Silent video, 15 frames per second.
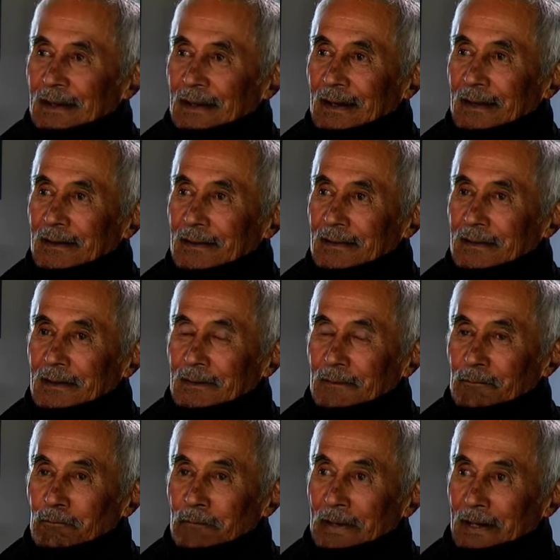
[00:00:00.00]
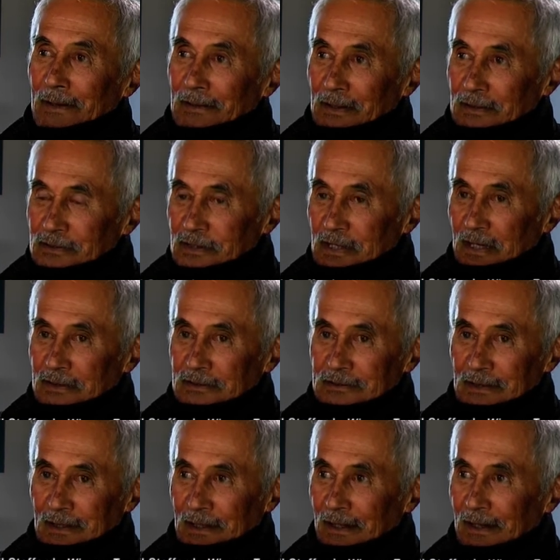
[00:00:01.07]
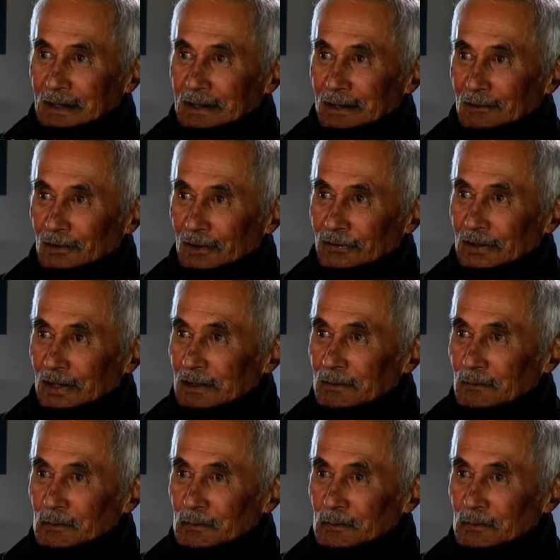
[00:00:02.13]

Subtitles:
And back in those days, a haircut like that